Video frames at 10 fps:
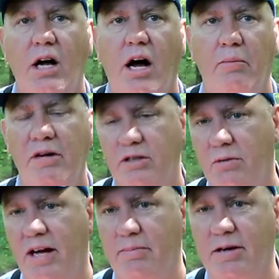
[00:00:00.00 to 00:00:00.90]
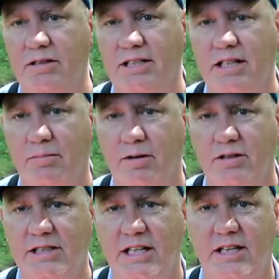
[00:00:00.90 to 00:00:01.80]
Um, we do have parasitic
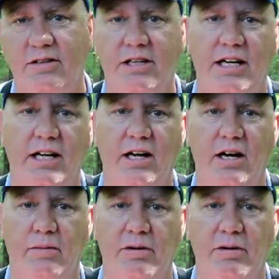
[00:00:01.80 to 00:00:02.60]
birds here. The uh,